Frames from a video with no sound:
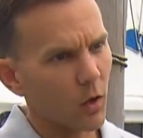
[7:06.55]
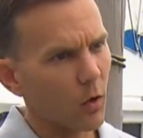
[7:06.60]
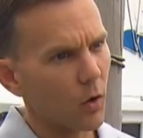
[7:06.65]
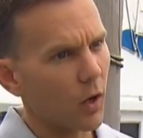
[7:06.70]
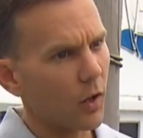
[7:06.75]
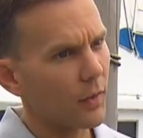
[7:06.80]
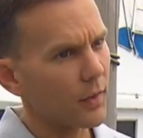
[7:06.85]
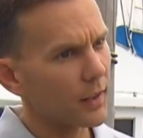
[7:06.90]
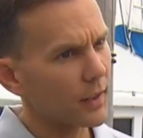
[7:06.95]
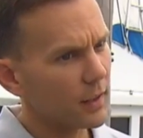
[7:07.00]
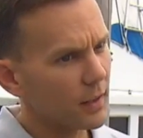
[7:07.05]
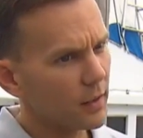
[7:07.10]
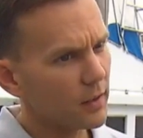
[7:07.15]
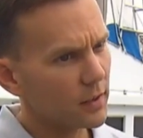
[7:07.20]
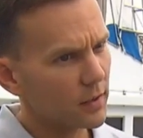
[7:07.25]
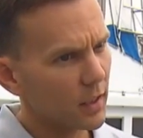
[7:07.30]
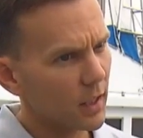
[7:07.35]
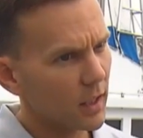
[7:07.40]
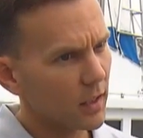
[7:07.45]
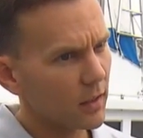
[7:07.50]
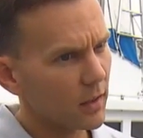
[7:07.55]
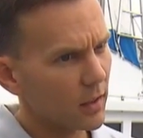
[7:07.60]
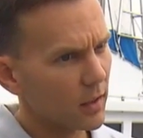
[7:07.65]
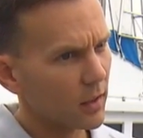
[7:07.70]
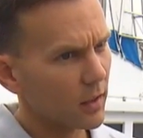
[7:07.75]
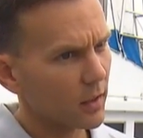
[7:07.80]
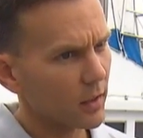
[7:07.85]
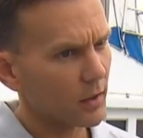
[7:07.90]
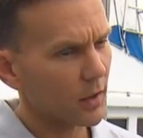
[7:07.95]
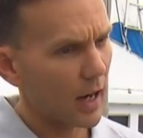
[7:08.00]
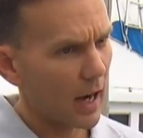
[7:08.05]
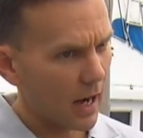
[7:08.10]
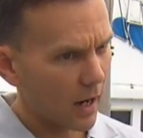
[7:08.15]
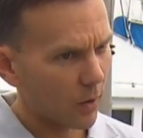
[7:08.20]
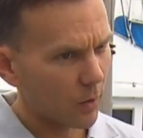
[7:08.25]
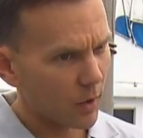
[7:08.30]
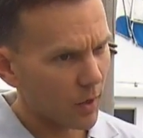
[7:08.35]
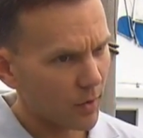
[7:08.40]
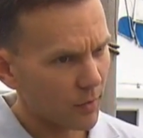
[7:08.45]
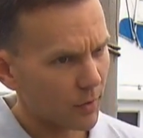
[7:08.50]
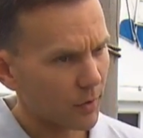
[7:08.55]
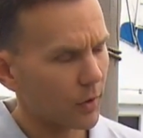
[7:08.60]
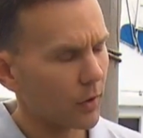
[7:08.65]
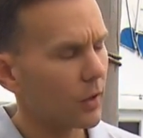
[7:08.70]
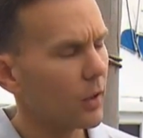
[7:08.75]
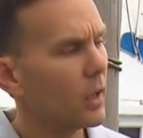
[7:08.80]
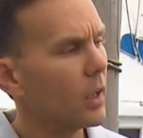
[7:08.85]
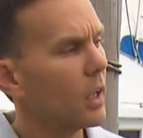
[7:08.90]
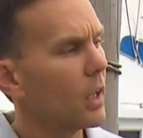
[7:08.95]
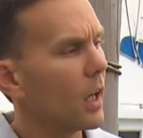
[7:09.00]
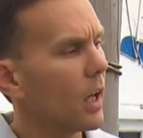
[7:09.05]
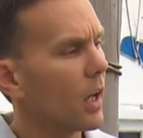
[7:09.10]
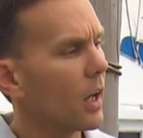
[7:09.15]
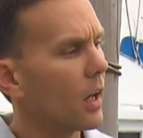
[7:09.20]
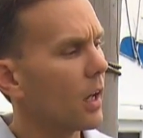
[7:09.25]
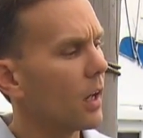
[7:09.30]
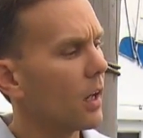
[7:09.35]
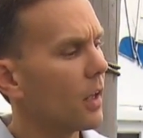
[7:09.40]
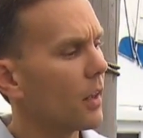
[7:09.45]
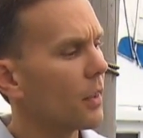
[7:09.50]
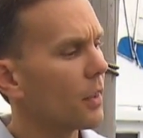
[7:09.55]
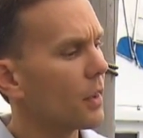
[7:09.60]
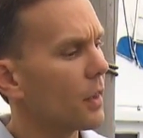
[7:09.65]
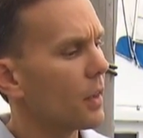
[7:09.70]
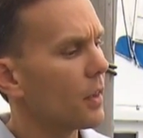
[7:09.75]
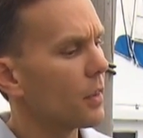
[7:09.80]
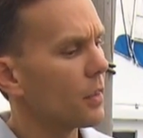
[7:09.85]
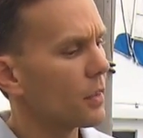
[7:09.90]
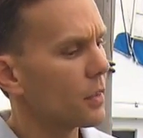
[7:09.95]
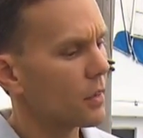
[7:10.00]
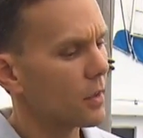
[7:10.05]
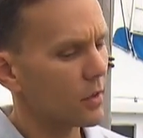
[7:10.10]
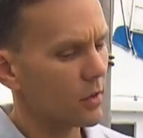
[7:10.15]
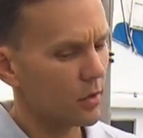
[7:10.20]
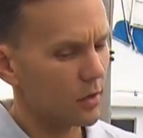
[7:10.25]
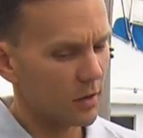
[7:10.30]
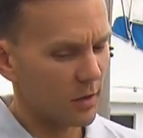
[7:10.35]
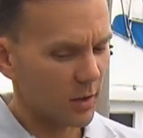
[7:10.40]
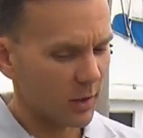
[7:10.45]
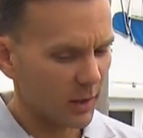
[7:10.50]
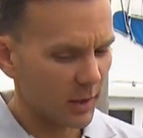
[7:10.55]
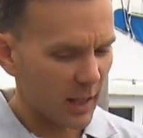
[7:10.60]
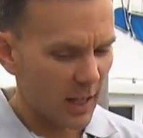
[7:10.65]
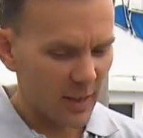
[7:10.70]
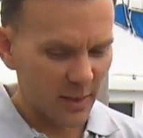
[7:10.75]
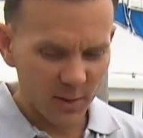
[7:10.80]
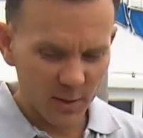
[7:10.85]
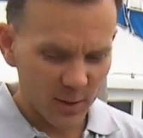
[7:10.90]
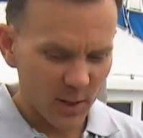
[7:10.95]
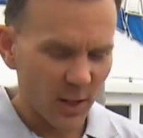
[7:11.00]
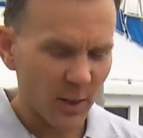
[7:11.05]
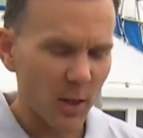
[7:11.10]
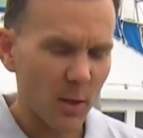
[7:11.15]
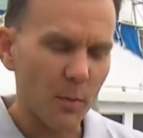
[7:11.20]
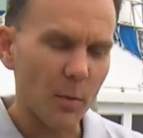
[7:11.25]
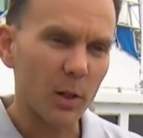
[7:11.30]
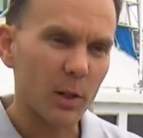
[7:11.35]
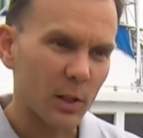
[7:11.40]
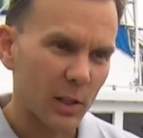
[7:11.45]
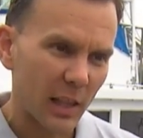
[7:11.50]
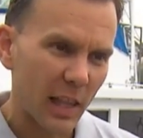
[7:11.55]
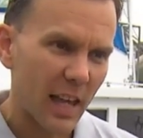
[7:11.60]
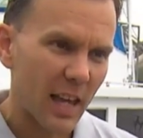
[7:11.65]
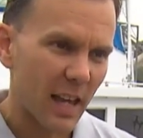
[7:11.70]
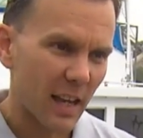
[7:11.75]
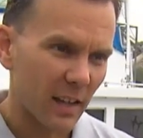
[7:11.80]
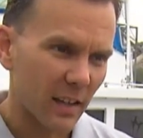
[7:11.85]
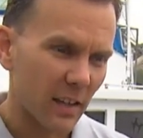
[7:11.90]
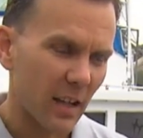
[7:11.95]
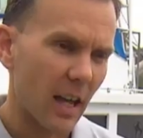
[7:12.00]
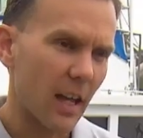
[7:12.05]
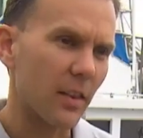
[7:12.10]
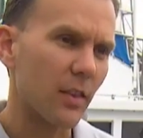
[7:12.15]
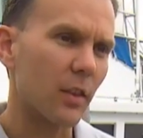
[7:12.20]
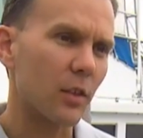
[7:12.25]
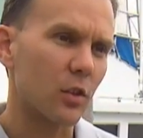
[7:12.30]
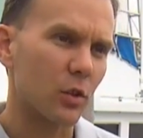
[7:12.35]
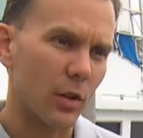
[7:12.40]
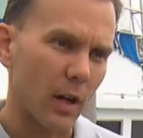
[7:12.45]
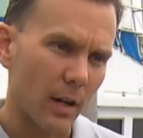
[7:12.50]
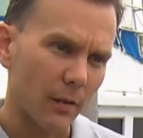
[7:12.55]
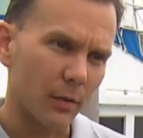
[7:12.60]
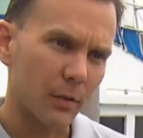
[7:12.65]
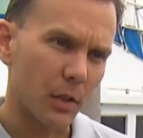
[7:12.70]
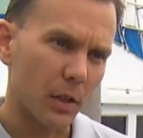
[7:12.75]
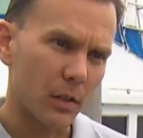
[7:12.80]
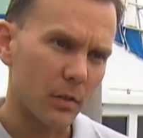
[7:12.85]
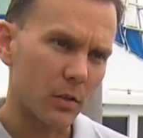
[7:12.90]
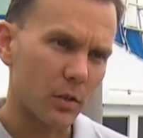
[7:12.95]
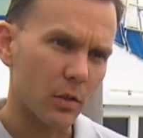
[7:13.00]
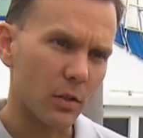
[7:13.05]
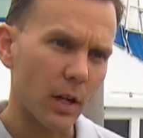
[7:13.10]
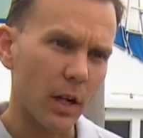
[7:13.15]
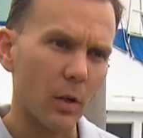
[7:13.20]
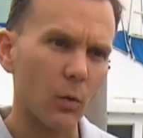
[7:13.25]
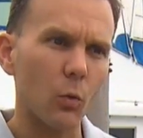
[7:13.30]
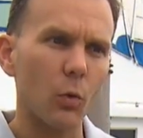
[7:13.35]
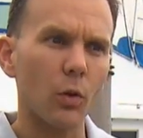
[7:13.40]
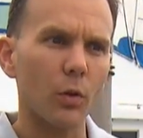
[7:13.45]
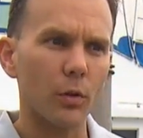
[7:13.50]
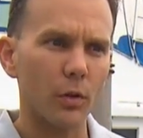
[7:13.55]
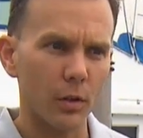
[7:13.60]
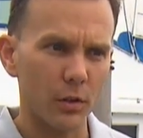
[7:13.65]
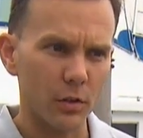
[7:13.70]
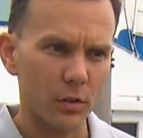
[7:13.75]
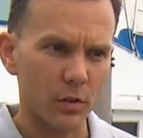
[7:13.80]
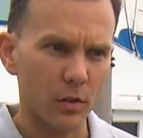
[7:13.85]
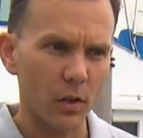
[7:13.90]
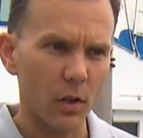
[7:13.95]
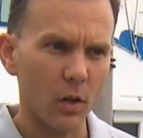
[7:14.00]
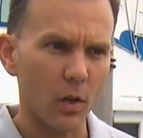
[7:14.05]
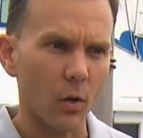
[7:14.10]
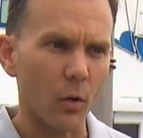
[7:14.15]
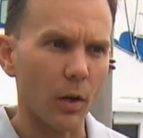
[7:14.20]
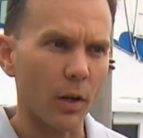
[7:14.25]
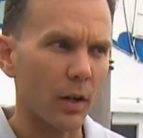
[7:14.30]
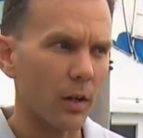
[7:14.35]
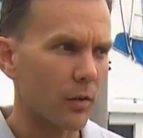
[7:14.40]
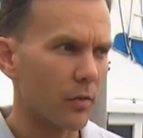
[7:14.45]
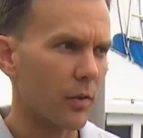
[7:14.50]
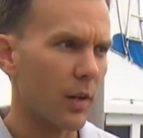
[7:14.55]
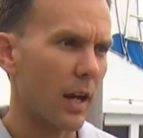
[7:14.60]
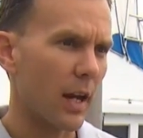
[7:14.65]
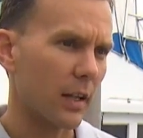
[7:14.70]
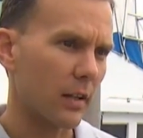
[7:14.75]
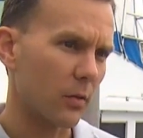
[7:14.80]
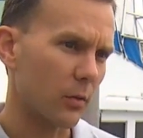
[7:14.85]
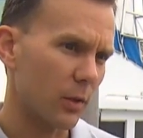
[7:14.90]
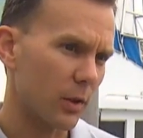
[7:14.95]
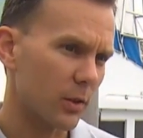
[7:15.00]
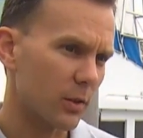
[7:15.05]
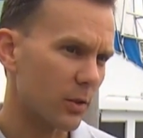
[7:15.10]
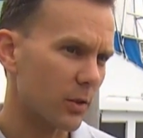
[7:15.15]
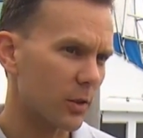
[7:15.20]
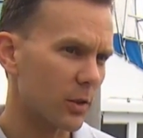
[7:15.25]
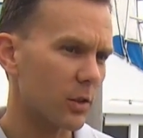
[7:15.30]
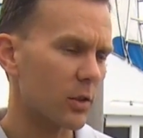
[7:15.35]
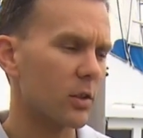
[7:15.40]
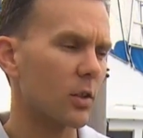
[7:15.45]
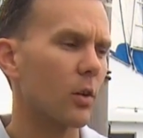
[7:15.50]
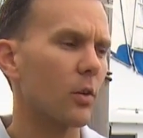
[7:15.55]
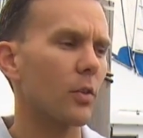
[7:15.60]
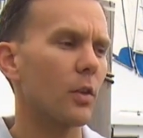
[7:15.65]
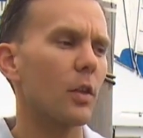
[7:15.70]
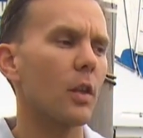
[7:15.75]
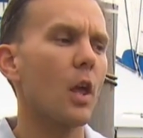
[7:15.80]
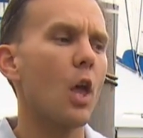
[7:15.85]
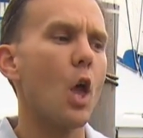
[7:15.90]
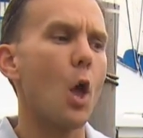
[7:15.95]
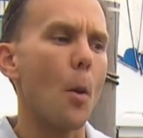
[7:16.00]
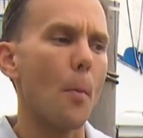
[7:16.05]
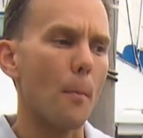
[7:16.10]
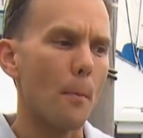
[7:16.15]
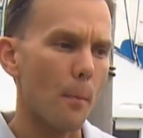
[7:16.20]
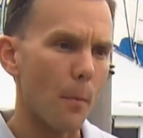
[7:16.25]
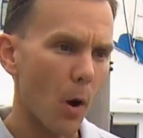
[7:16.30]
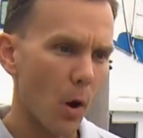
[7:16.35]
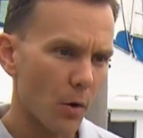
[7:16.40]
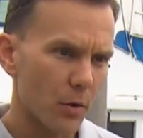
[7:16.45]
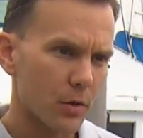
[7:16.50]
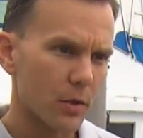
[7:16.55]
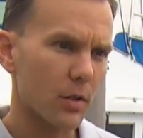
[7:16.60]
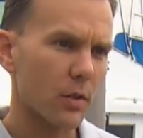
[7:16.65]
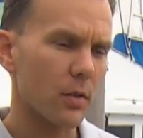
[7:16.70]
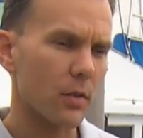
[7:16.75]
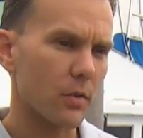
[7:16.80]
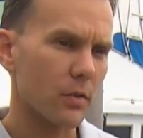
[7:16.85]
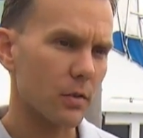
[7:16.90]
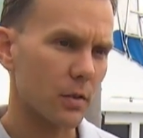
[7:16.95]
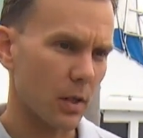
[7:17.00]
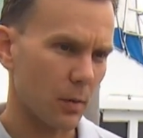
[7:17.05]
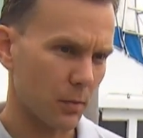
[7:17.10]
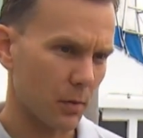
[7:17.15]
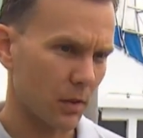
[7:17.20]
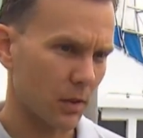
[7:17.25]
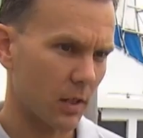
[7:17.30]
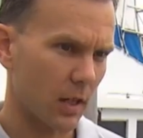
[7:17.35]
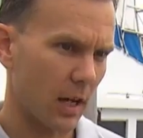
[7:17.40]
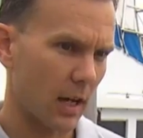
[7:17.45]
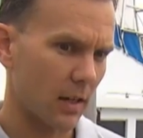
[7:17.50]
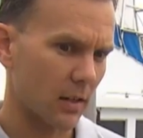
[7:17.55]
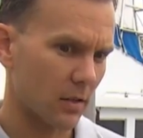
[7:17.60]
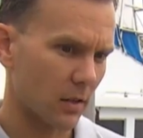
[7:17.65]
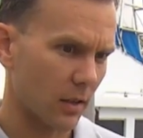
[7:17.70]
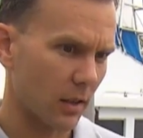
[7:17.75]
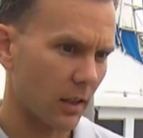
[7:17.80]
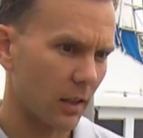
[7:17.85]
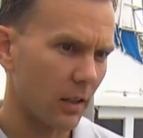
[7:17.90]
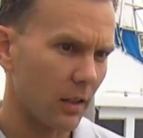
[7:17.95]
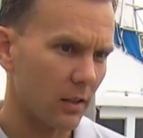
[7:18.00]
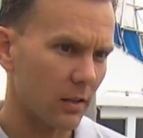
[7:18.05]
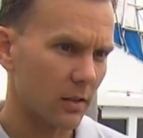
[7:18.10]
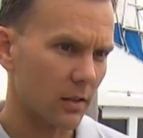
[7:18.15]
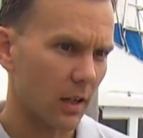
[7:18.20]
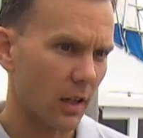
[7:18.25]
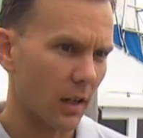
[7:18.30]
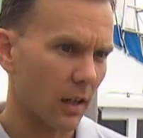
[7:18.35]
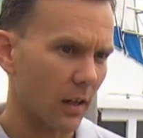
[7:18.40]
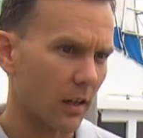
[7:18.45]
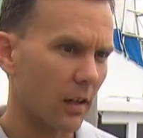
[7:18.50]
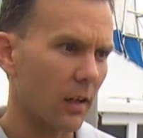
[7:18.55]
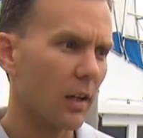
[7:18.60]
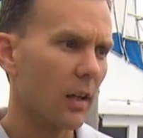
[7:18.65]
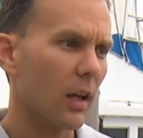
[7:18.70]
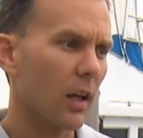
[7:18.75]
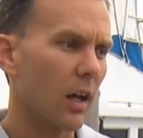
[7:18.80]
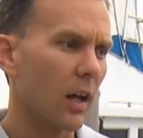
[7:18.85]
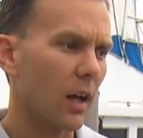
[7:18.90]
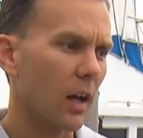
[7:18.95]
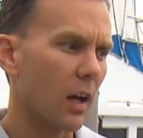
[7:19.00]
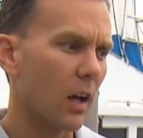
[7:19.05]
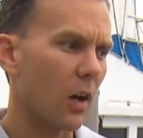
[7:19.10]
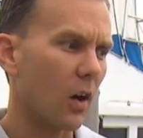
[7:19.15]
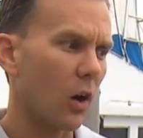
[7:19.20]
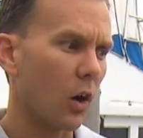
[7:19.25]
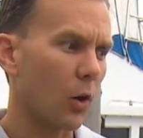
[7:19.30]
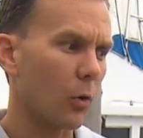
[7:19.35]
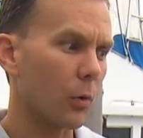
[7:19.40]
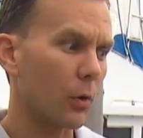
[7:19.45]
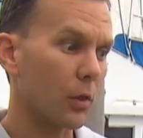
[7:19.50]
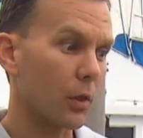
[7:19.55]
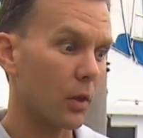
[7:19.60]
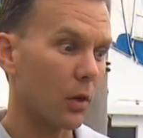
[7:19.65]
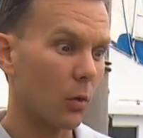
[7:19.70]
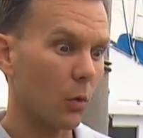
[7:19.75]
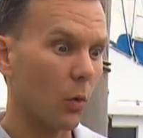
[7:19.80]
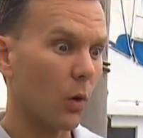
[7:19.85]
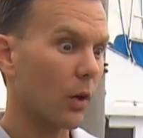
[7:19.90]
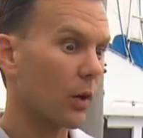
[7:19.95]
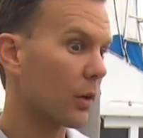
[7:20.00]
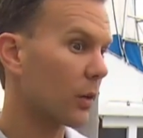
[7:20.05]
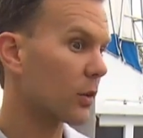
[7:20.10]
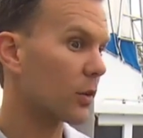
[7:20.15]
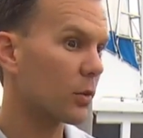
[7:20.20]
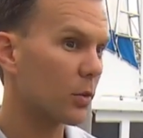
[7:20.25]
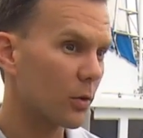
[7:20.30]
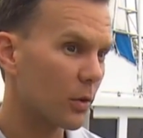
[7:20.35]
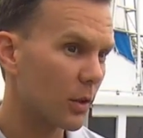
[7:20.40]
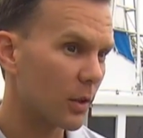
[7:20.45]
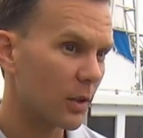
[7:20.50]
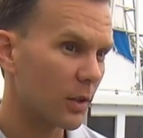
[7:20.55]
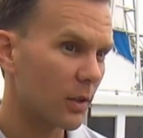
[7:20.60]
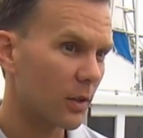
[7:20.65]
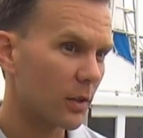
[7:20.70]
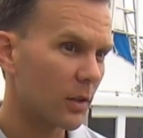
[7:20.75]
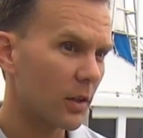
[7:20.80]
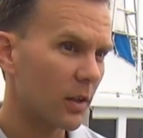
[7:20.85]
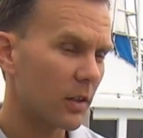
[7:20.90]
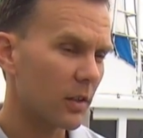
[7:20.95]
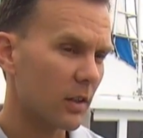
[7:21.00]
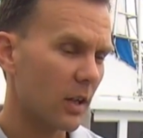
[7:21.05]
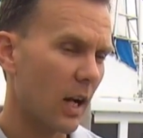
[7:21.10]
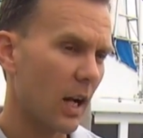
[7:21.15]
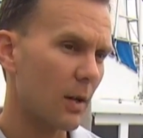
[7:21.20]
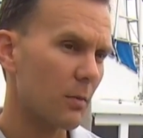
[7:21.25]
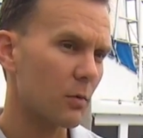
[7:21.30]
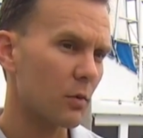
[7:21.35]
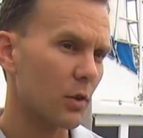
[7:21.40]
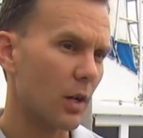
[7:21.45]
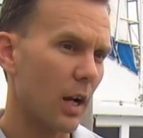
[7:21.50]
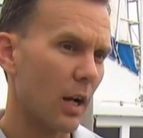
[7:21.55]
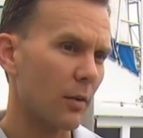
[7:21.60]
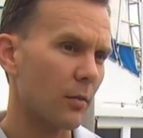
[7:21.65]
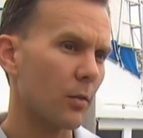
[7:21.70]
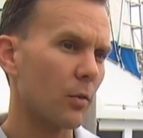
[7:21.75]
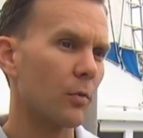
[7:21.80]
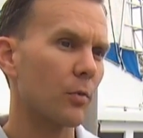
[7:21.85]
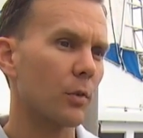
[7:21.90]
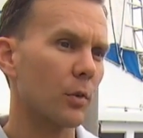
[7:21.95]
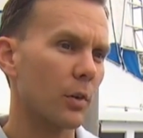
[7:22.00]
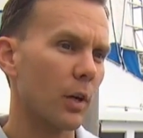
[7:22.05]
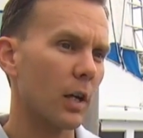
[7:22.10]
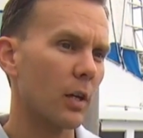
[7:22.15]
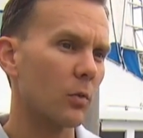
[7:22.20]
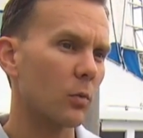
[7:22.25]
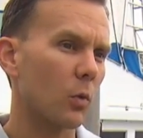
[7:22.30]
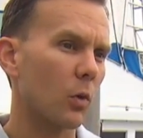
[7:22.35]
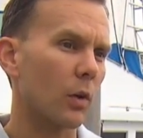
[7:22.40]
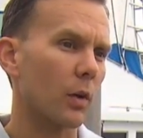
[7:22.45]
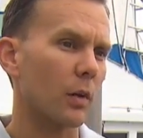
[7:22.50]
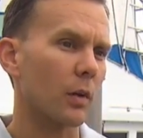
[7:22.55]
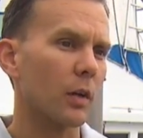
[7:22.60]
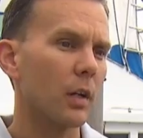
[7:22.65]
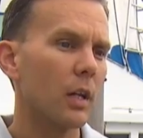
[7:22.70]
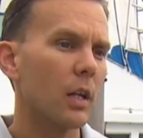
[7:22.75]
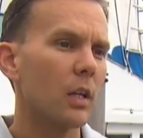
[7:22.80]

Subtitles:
On the east end here, however, there's not that much land, and the travel times of groundwater are slow. And in fact, the research has shown that most of the septic tanks on the east end are within a 1 or 2 year time travel for groundwater.